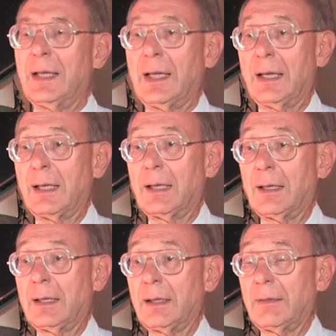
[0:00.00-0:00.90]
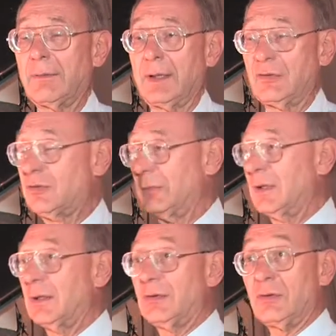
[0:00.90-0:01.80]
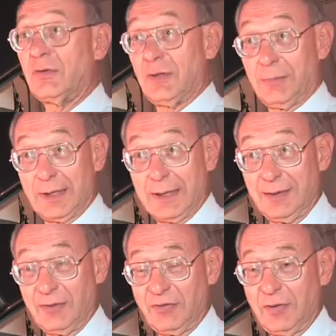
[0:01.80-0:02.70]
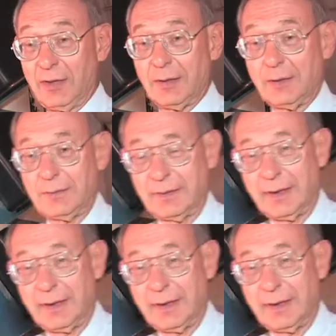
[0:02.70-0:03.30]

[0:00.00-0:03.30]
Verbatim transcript: The instrument that you see behind us here